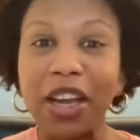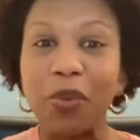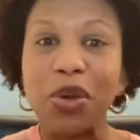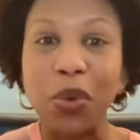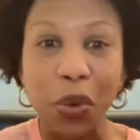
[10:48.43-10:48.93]

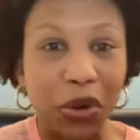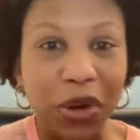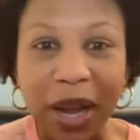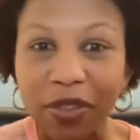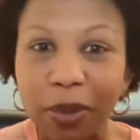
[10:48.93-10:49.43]
Can we
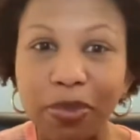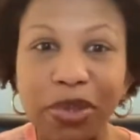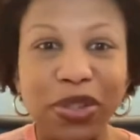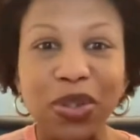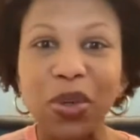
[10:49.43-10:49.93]
order at the
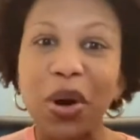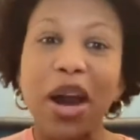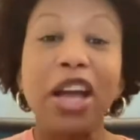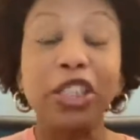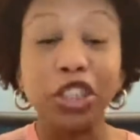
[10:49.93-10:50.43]
bookstore?